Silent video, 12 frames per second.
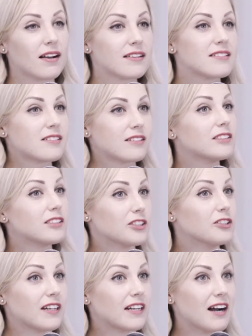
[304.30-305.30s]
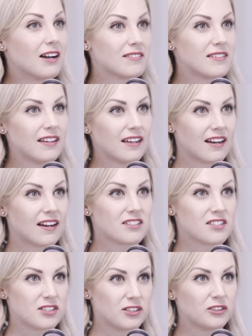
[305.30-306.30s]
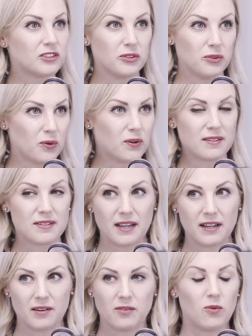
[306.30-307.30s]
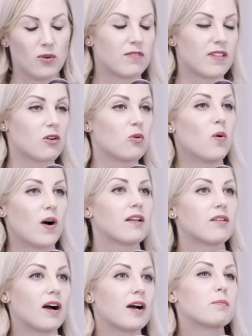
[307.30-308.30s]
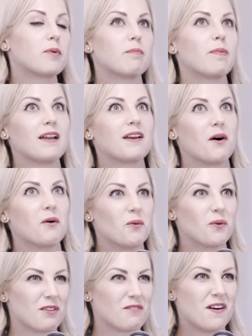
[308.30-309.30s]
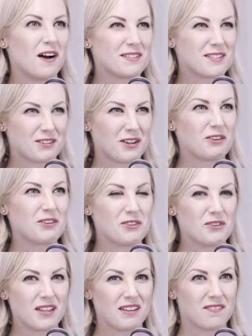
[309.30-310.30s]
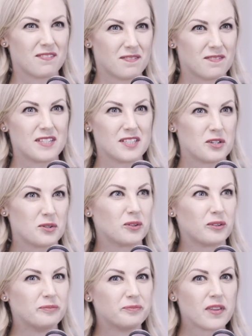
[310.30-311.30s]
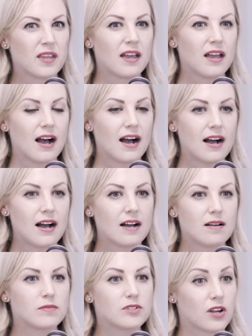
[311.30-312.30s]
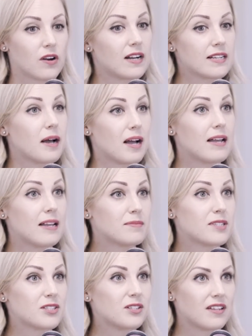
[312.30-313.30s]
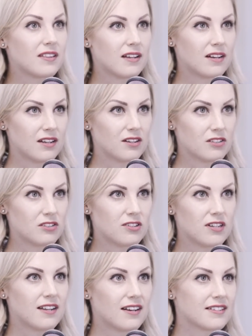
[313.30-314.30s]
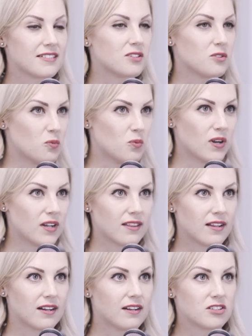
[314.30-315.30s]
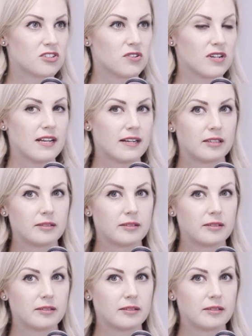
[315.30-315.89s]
still do accounting and I still do auditing and all of that. Or I prepare now audit files. I don't do the physical. So I am still in that industry and I still work in that industry. And